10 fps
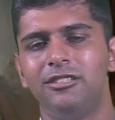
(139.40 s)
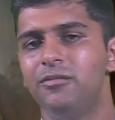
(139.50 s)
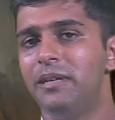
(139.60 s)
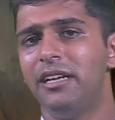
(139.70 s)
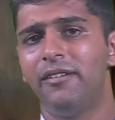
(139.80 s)

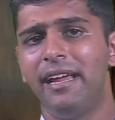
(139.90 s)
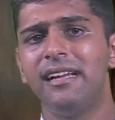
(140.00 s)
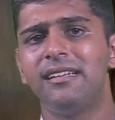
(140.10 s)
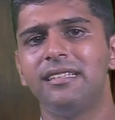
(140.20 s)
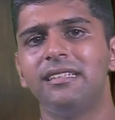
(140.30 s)
To be
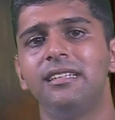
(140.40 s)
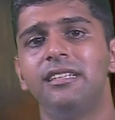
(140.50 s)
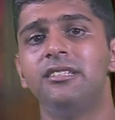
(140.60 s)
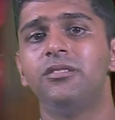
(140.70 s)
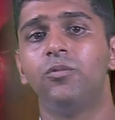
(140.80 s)
great
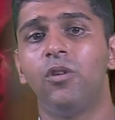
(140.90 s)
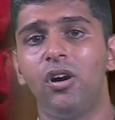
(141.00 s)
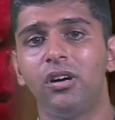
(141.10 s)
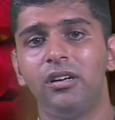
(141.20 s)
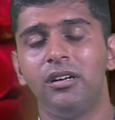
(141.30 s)
is to
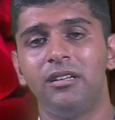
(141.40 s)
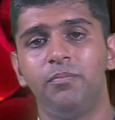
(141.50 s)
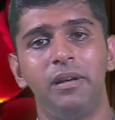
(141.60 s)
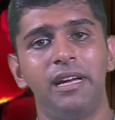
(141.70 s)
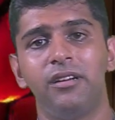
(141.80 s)
walk on a
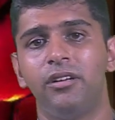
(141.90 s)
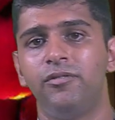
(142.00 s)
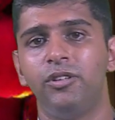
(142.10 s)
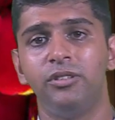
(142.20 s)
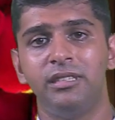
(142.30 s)
bed
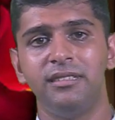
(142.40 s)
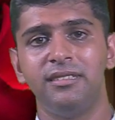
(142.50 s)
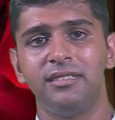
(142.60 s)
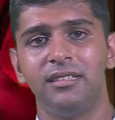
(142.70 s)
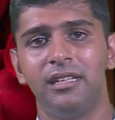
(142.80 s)
of
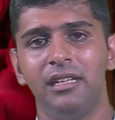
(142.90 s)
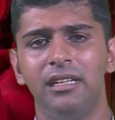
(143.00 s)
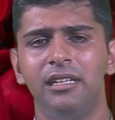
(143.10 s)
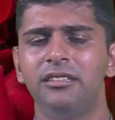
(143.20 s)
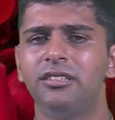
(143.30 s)
roses,
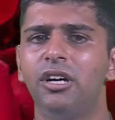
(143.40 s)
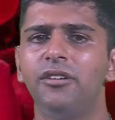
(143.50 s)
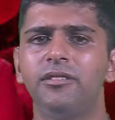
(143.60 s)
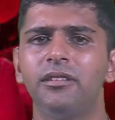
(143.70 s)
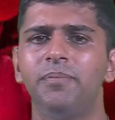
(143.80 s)

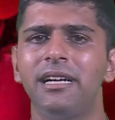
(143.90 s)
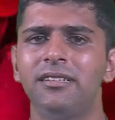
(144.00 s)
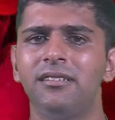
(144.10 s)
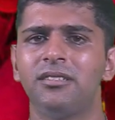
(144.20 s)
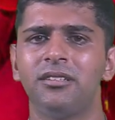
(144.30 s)
soft
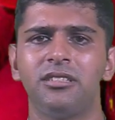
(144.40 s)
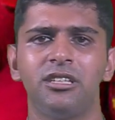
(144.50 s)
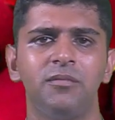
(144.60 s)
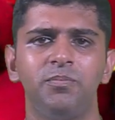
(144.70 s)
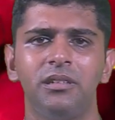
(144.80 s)
petals on
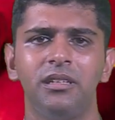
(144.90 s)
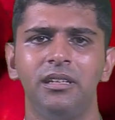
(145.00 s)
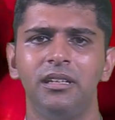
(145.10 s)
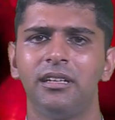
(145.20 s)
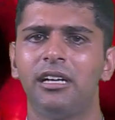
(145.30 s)
top,
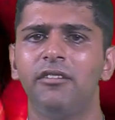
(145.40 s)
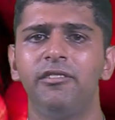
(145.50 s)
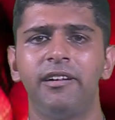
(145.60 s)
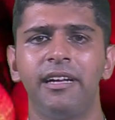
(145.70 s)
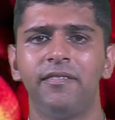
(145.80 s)

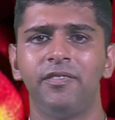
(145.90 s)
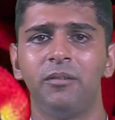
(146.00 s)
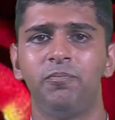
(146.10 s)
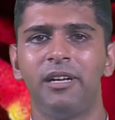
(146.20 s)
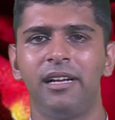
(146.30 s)
covering
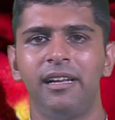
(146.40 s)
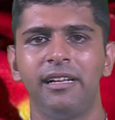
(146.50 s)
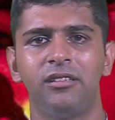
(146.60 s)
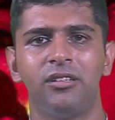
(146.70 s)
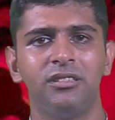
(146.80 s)
the
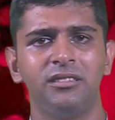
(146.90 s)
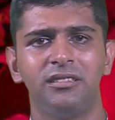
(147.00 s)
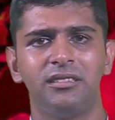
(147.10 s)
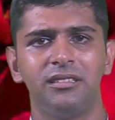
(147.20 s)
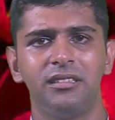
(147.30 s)
prickling
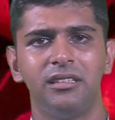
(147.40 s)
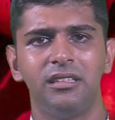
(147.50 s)
thorns.